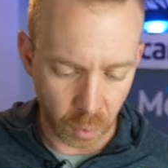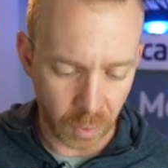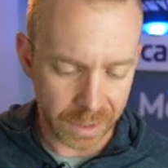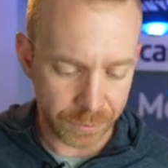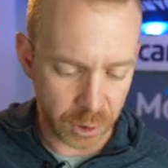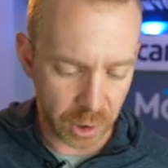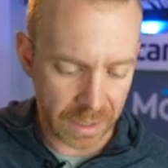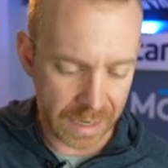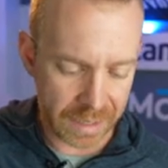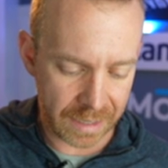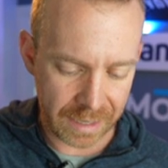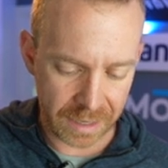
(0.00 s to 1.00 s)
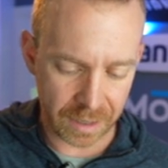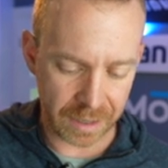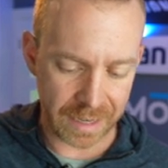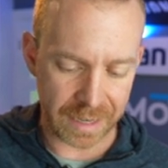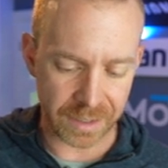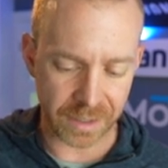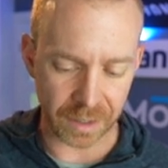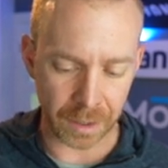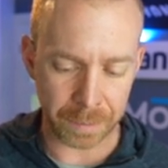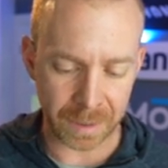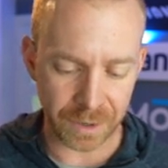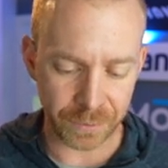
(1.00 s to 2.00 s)
what I've created here is
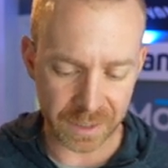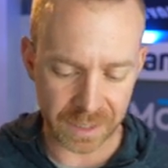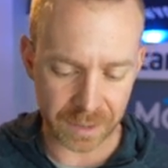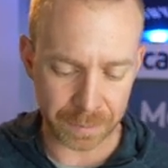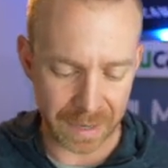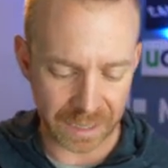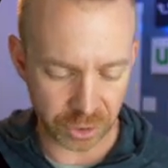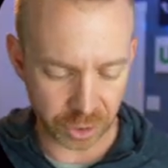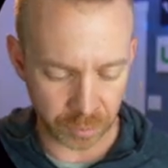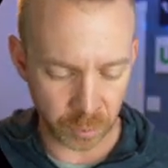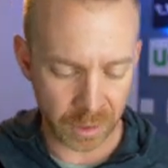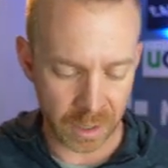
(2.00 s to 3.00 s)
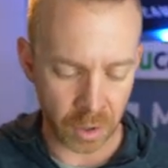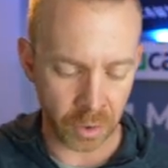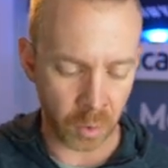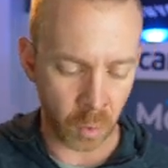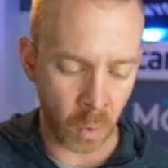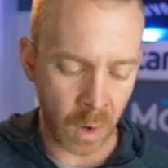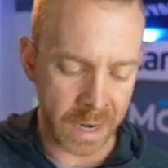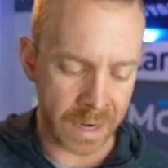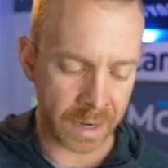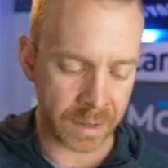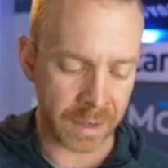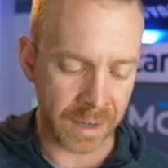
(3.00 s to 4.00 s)
a bit of a spectrum where on the one
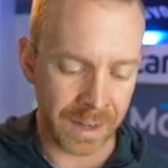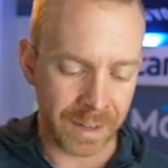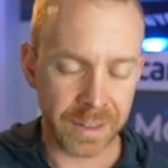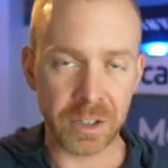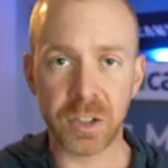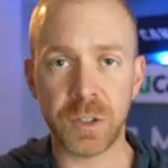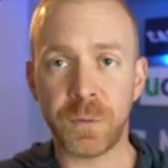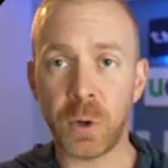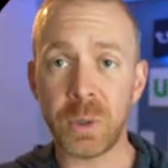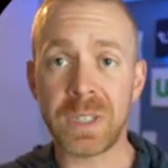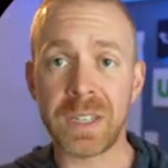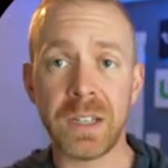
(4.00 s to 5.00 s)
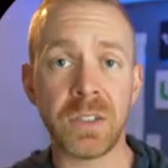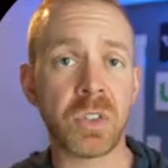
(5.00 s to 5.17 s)
end, there is focusing